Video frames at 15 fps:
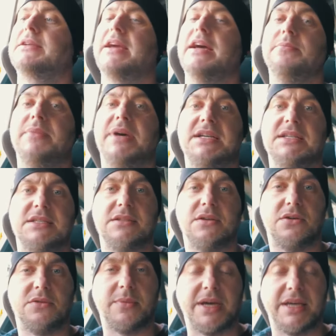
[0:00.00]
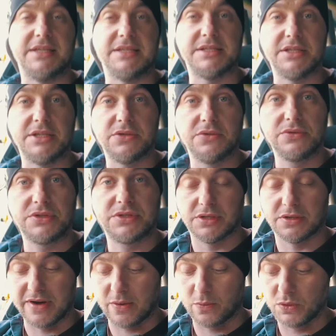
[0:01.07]
CAN bus on my ECU,
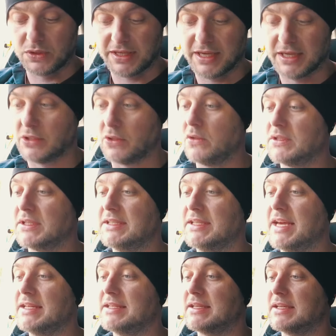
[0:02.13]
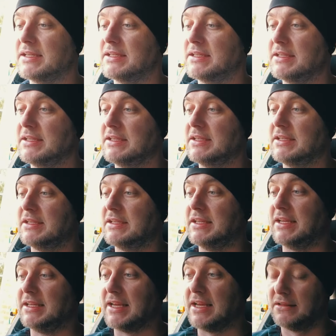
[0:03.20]
so I will get all the data
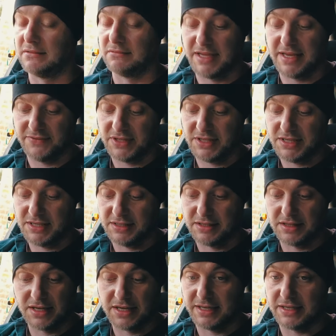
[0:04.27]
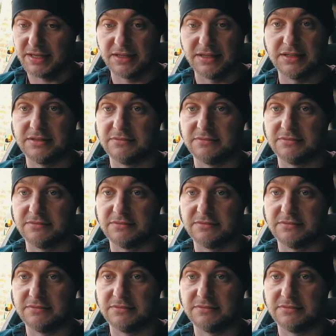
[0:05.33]
that I'll ever need, like